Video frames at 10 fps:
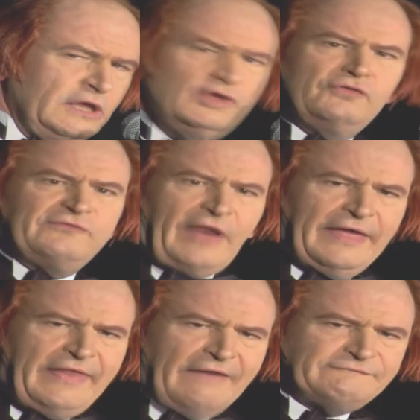You'd
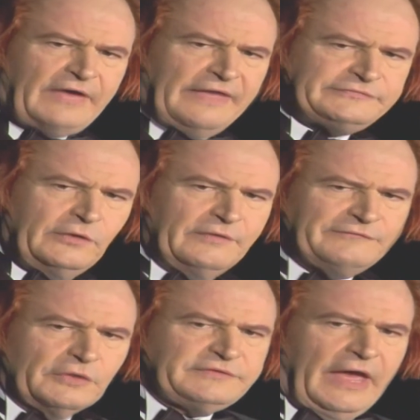fly that fast too if
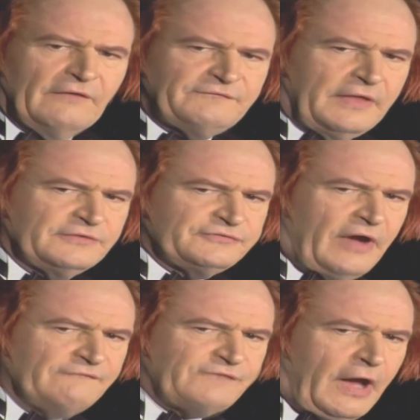your tail feathers are
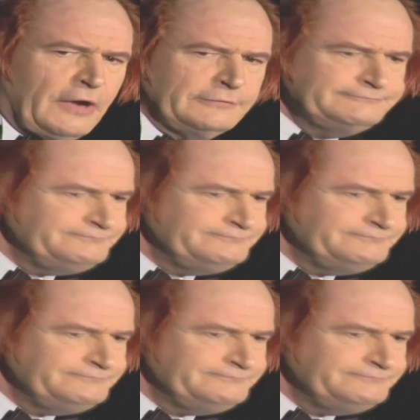on fire."